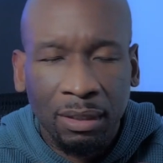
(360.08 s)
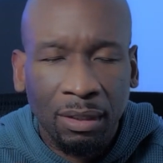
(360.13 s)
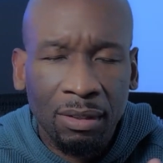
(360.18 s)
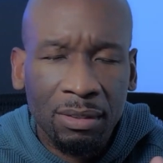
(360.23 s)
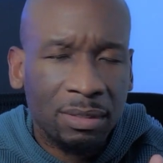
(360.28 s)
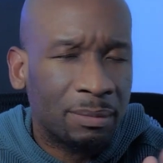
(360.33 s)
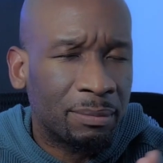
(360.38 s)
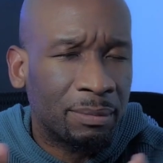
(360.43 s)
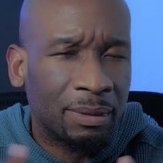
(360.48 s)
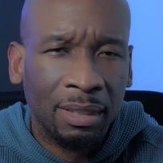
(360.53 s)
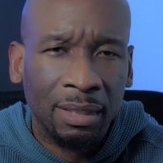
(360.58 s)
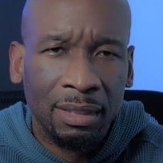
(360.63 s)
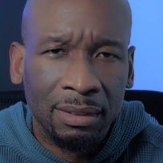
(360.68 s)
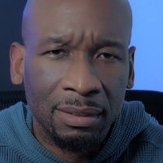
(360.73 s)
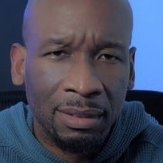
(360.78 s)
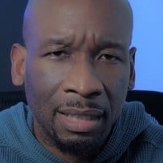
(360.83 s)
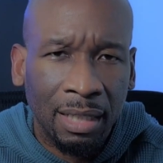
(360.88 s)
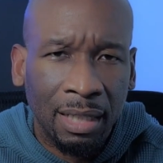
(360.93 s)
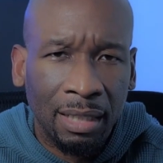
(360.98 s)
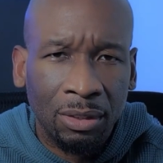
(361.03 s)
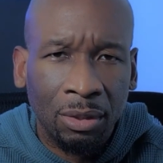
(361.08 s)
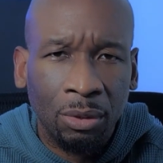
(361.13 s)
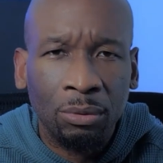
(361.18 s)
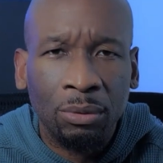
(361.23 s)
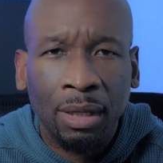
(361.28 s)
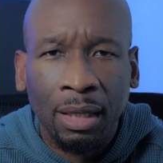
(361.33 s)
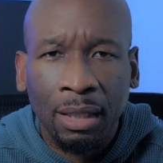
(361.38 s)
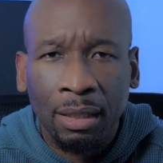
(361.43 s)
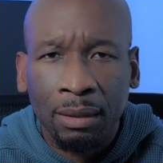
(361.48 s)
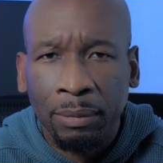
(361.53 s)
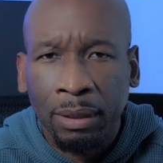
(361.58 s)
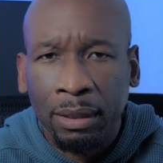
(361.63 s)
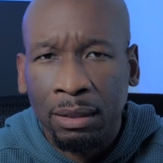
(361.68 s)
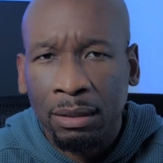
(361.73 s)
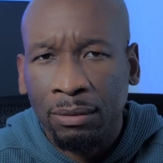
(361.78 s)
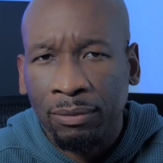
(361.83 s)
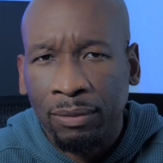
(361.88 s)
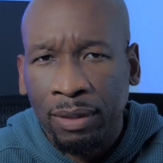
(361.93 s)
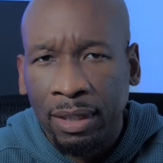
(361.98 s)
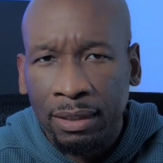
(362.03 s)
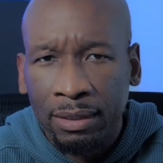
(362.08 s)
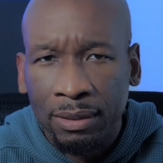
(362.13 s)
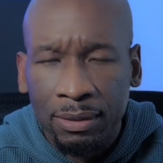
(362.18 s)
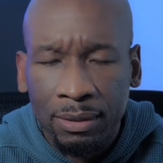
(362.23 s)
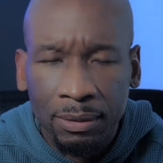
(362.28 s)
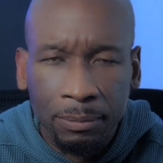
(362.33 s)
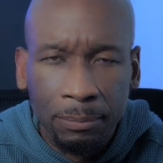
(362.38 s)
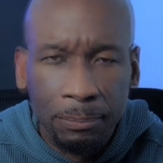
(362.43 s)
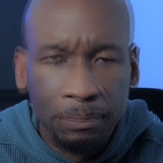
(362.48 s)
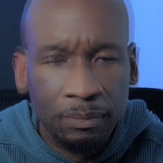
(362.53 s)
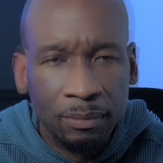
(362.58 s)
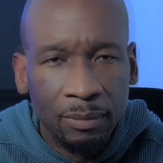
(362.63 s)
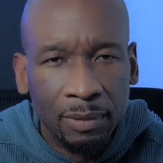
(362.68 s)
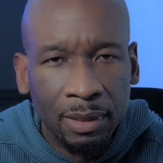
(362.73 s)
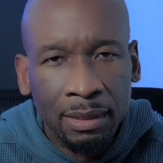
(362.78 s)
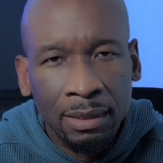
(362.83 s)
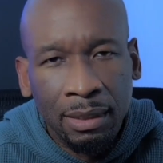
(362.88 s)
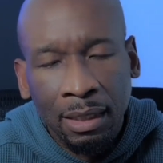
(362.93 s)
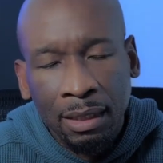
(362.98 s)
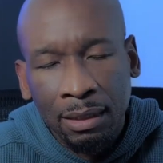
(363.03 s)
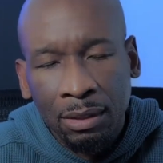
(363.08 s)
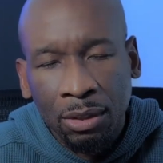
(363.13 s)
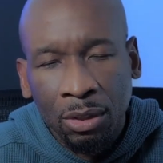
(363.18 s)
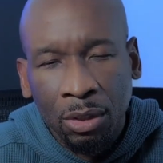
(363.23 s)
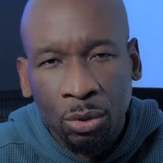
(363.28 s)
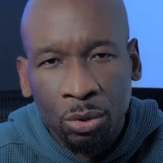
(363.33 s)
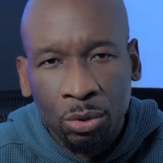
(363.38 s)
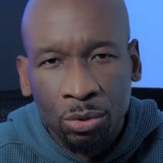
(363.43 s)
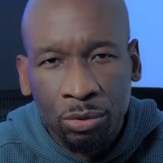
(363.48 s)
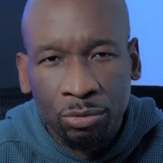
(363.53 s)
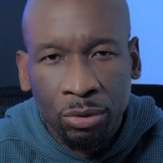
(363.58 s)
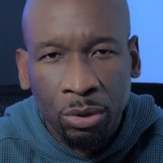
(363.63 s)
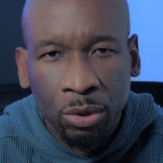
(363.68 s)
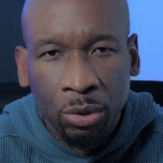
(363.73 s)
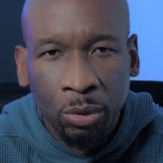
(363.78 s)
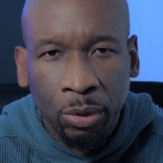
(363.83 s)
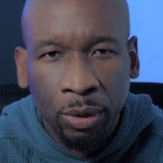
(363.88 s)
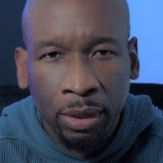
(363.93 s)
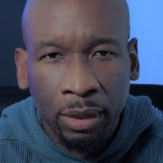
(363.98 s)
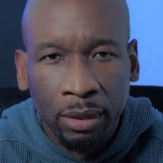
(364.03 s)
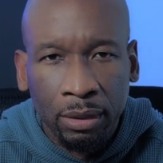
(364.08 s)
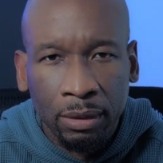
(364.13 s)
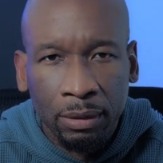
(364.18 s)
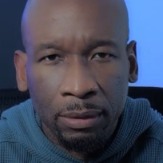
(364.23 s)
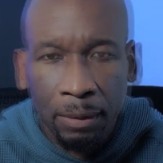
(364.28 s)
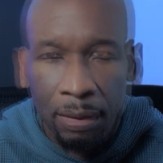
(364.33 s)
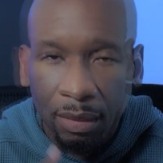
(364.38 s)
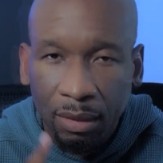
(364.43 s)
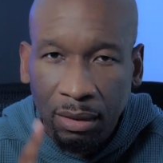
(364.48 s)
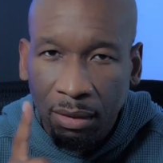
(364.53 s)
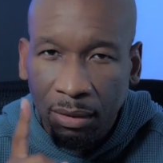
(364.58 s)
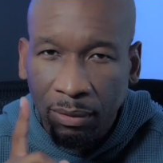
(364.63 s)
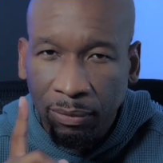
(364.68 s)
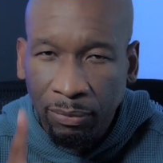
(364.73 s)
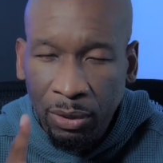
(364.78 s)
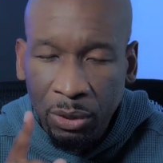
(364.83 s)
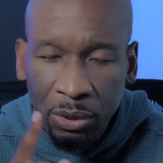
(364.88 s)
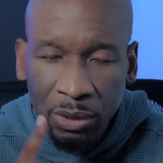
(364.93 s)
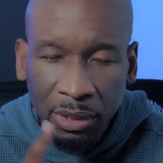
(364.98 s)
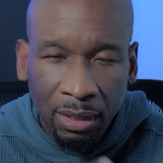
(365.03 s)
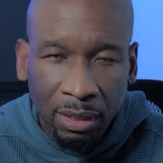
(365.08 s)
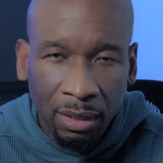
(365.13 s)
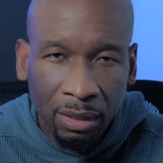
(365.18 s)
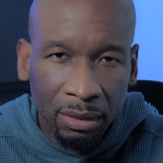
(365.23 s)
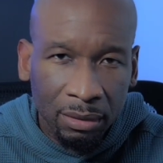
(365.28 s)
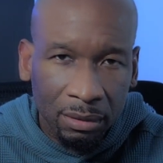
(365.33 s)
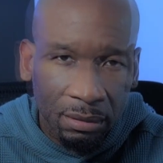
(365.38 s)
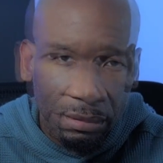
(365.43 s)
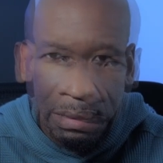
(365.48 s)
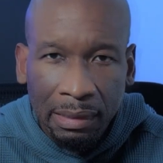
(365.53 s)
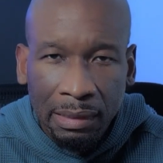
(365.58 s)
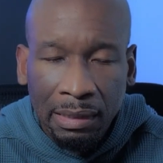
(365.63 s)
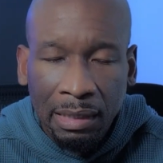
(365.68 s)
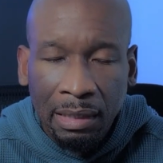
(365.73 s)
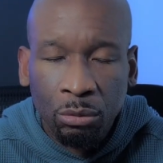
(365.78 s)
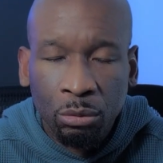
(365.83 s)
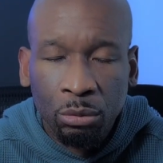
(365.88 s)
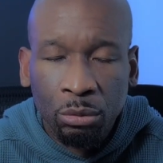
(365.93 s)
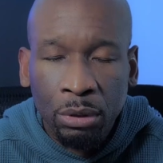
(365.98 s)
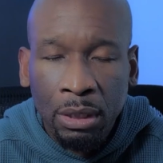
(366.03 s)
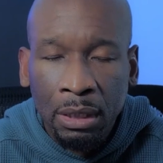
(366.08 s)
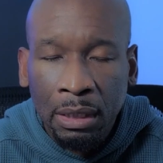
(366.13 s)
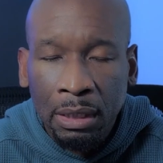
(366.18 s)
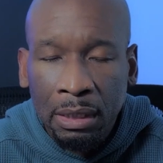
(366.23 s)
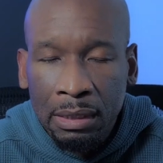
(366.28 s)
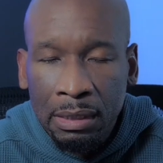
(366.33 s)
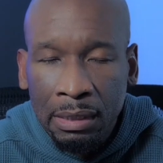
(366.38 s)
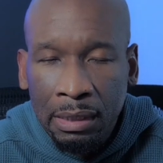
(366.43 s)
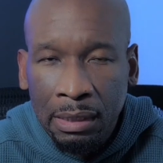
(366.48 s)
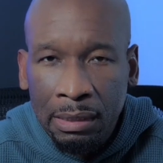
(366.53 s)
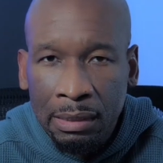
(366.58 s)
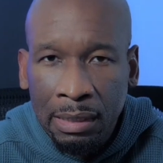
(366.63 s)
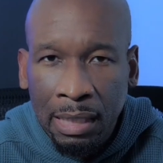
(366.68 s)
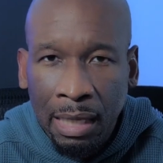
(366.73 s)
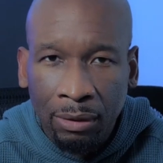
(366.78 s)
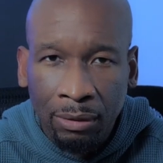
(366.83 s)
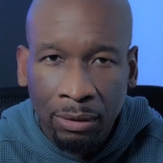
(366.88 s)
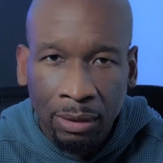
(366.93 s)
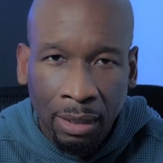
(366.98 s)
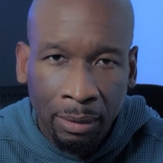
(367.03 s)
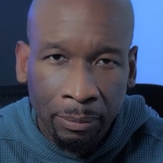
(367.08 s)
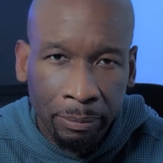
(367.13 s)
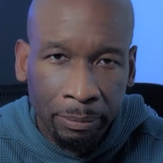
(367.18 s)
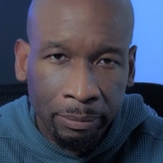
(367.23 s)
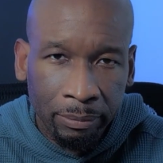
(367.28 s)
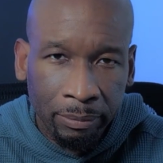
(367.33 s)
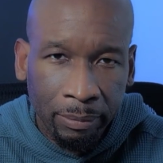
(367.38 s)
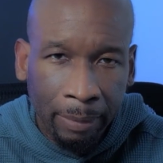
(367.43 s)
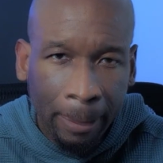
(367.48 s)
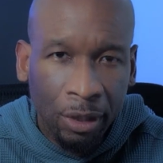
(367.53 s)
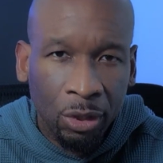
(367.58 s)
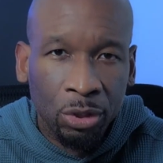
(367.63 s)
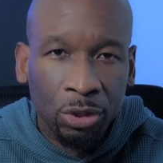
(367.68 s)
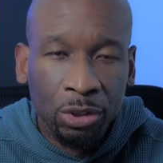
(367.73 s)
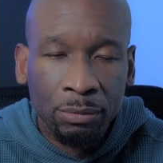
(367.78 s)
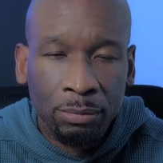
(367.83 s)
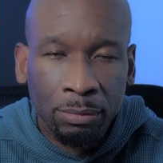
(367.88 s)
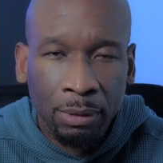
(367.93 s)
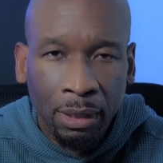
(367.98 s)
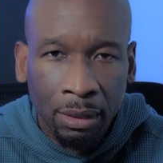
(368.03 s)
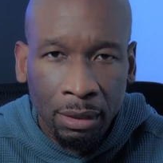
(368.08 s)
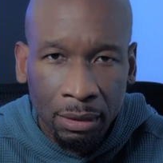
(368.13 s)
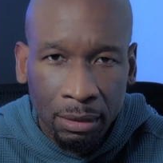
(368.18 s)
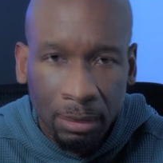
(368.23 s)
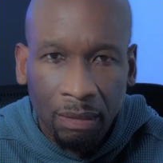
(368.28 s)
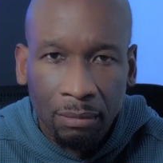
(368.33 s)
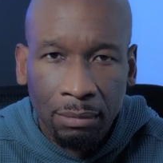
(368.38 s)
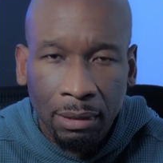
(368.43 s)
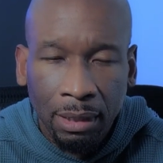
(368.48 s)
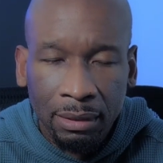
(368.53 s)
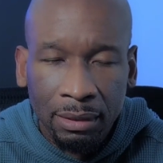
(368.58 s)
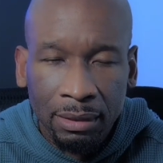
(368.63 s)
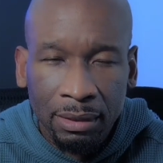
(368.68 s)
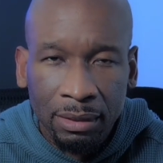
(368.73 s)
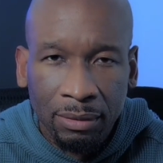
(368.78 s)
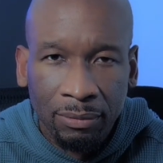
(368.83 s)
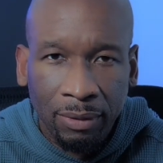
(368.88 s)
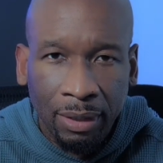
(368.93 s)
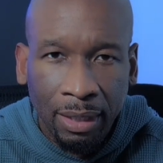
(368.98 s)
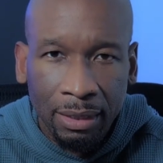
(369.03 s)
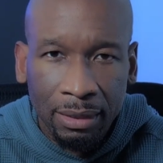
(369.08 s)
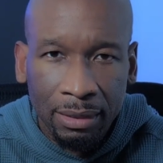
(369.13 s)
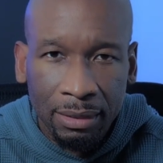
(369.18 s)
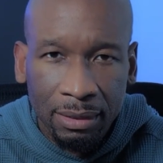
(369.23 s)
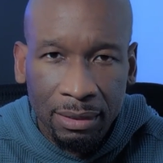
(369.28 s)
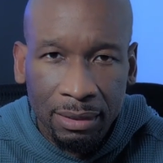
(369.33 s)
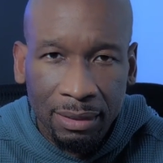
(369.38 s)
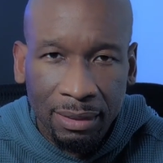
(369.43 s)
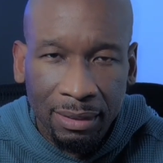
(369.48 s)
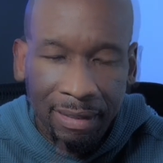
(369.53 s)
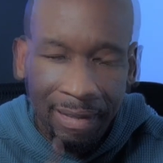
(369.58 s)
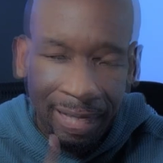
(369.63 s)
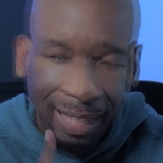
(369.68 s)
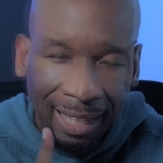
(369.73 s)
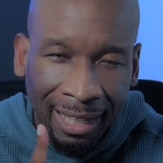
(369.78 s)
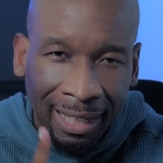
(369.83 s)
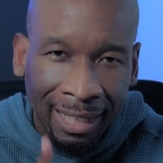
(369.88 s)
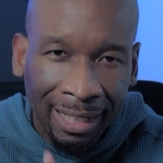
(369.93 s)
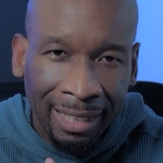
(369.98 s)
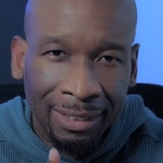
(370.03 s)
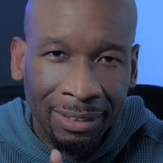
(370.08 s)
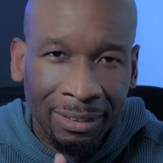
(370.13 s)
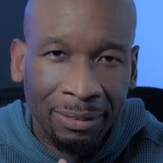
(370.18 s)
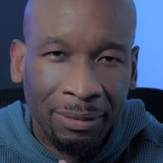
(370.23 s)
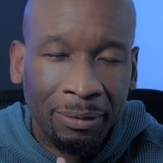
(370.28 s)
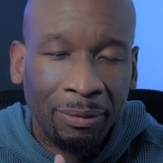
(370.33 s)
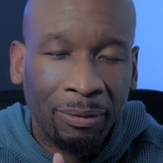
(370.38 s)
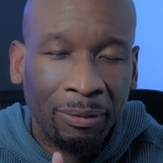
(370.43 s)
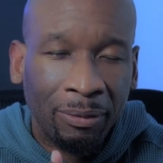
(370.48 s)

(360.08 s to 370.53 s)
there are some things that I don't like about the device. Let's get into those real quick. The first thing that really sticks out that irks me about this device, and